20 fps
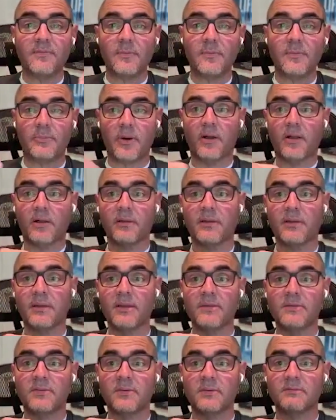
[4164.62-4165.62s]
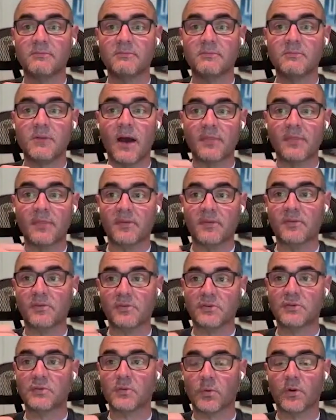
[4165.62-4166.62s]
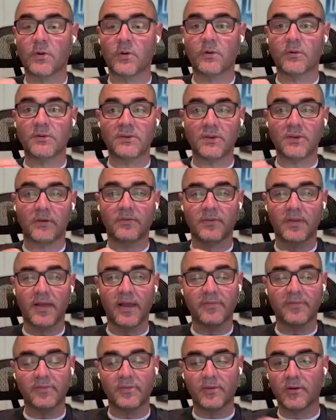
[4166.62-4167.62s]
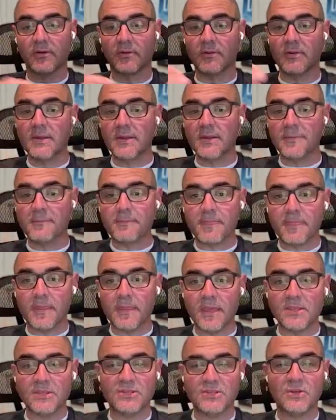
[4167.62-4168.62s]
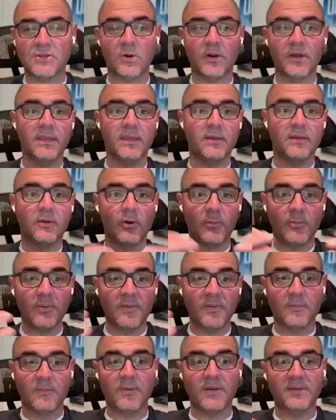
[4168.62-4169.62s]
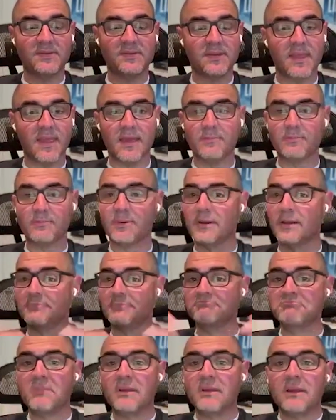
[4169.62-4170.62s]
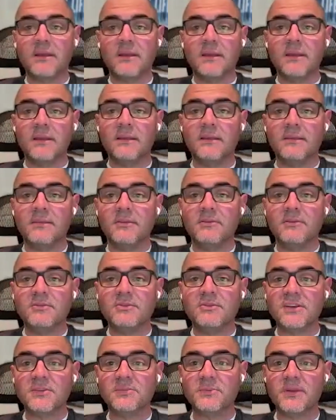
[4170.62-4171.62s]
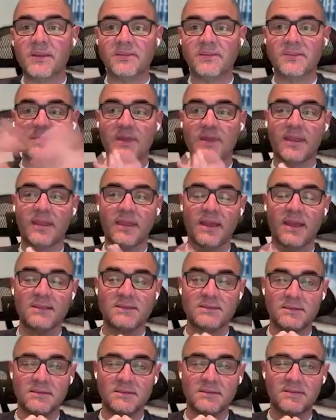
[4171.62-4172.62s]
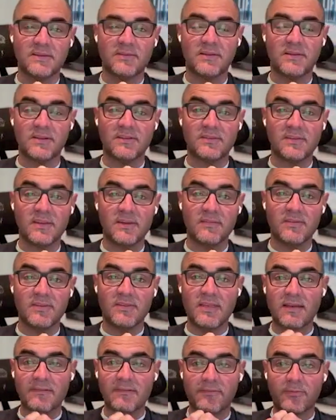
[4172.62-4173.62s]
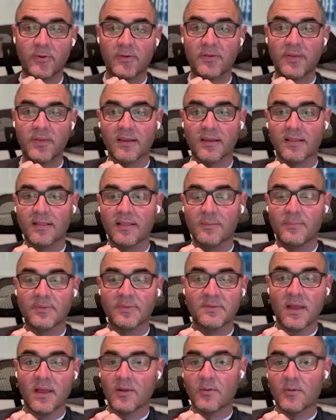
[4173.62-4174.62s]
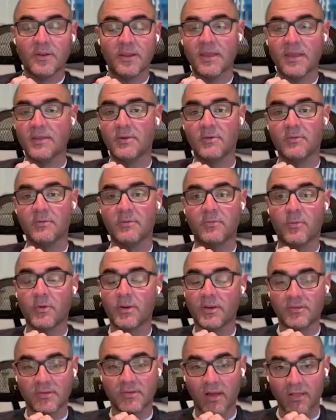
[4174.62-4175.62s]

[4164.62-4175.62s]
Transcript: football is got this short shelf life. So enjoy it, go be the best you can. But just because you made a catch in 7-on-7, that 4-second clip is not going to get you 40